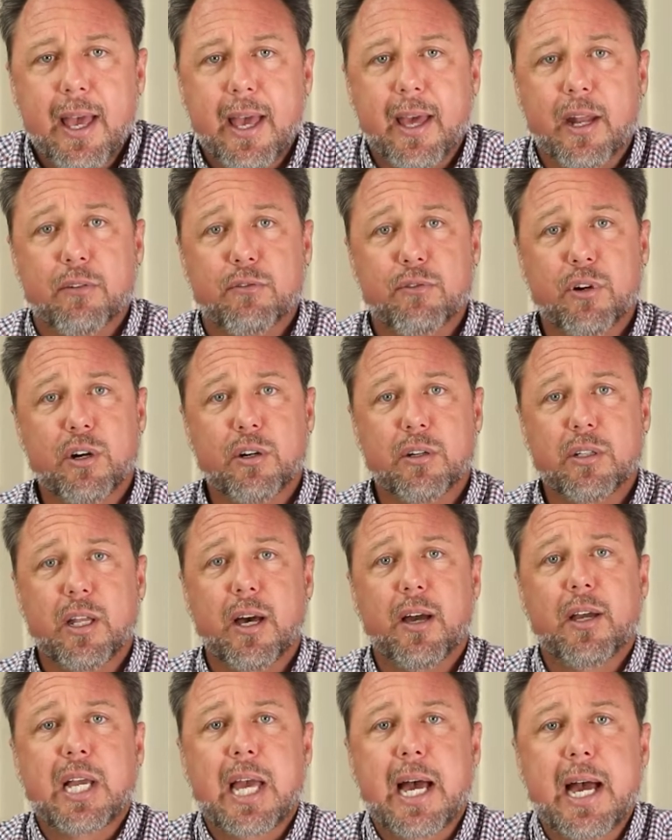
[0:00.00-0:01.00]
in a rural
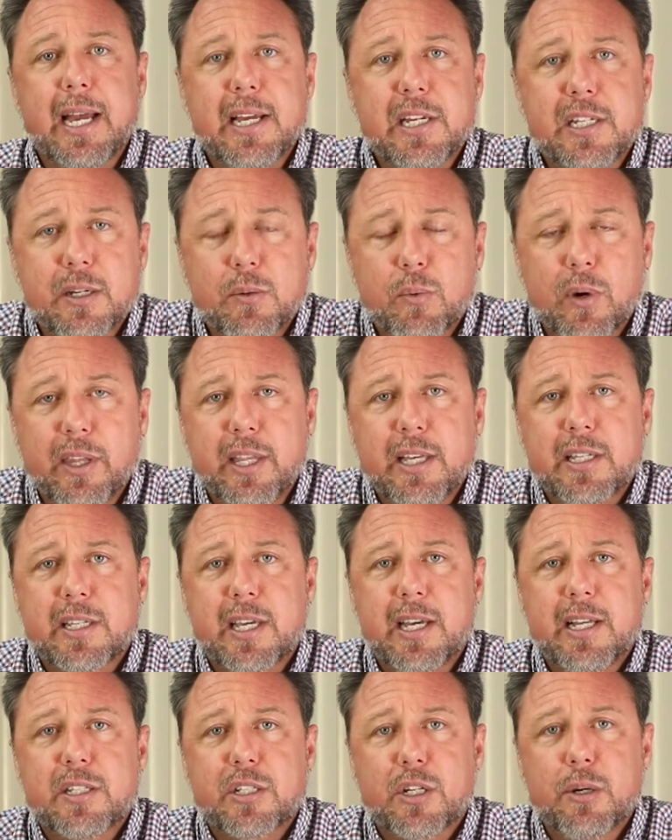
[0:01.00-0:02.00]
location where these
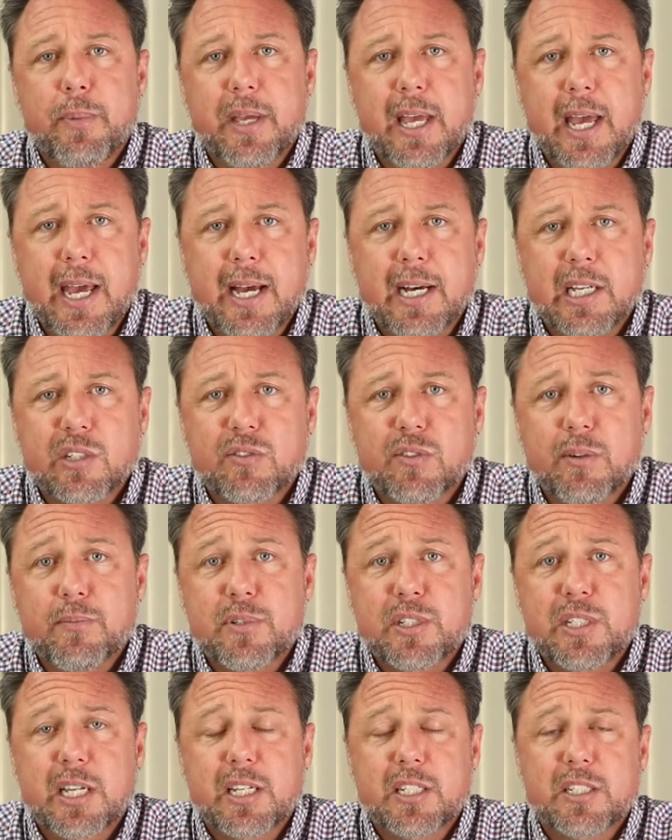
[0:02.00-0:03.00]
kids could be housed from
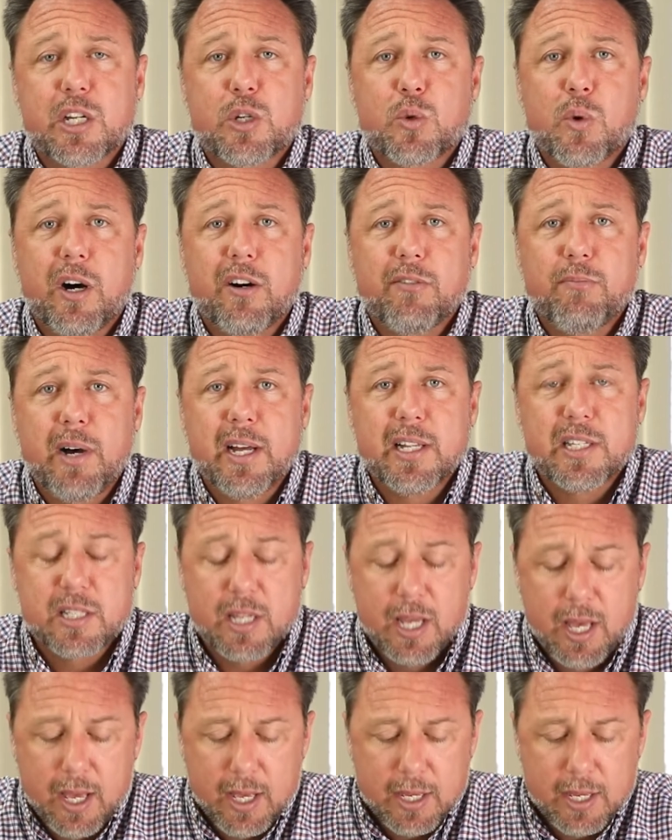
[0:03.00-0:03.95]
6 to 12 months